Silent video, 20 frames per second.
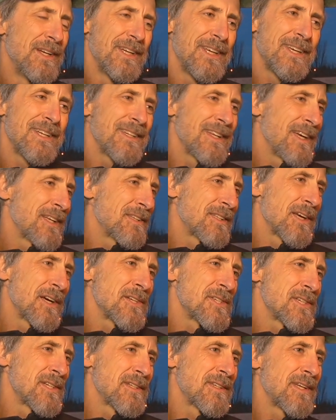it
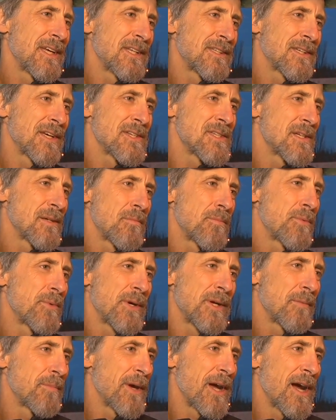doesn't
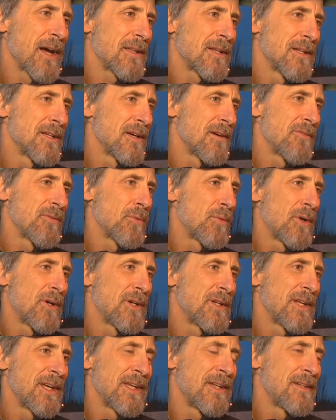bring back the loved
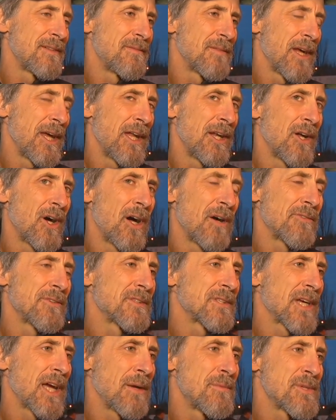one, and
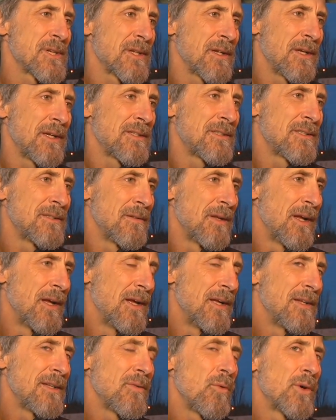oftentimes it
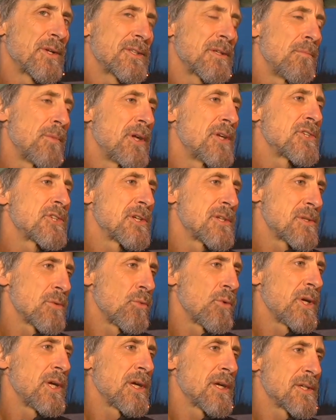
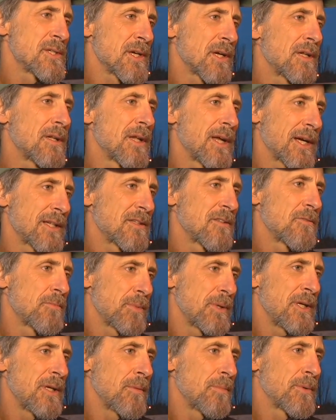diminishes we as a
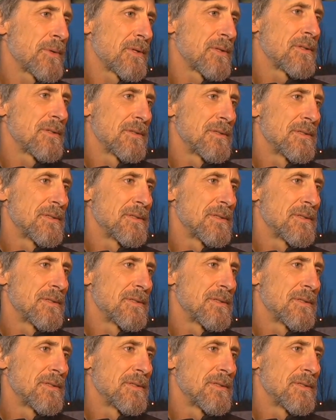collective people.